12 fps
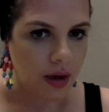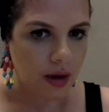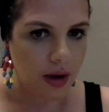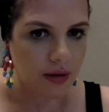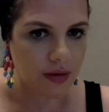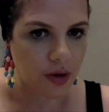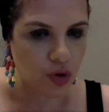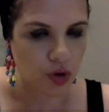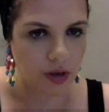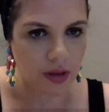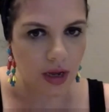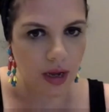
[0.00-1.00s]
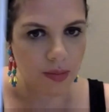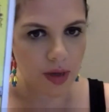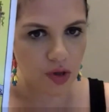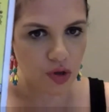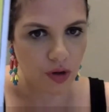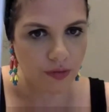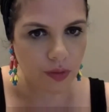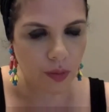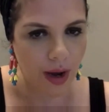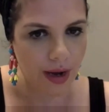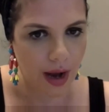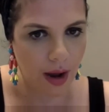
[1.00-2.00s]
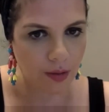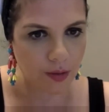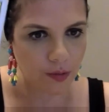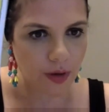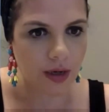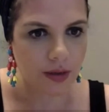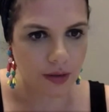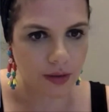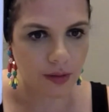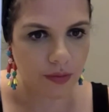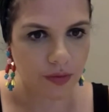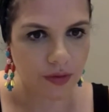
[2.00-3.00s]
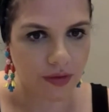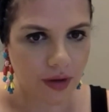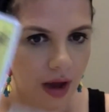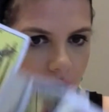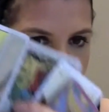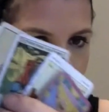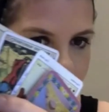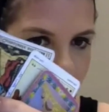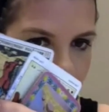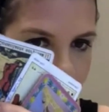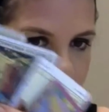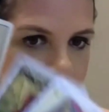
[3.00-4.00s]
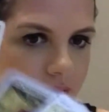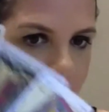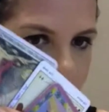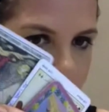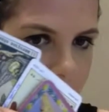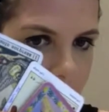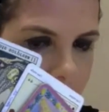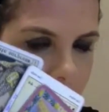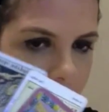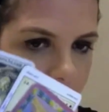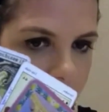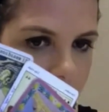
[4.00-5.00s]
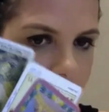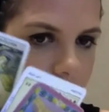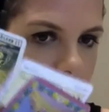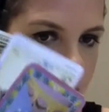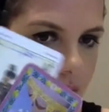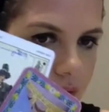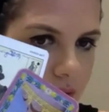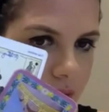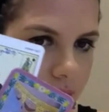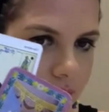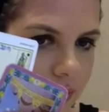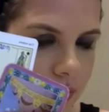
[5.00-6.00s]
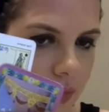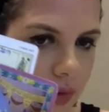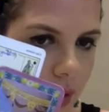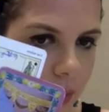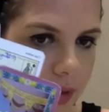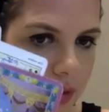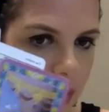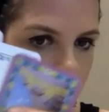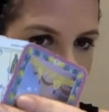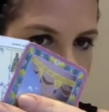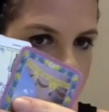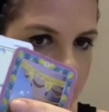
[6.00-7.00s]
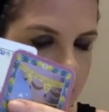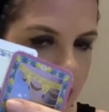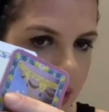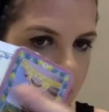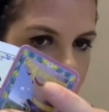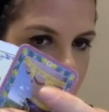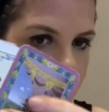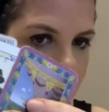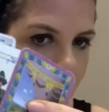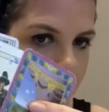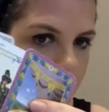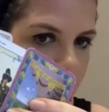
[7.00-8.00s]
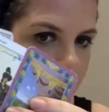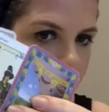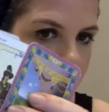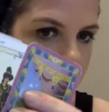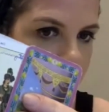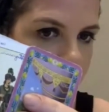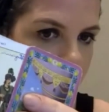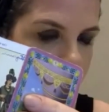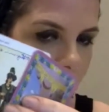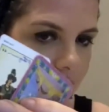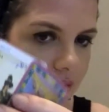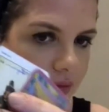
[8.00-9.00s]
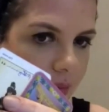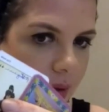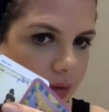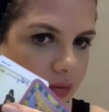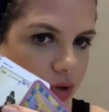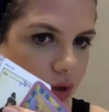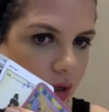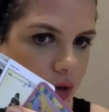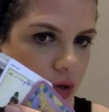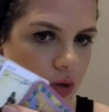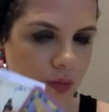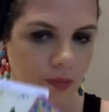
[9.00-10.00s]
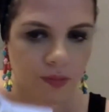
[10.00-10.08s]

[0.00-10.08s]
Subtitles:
essentially the image of the White House, right? The facade fights the negative news about the loss because that would create a massive amount of change.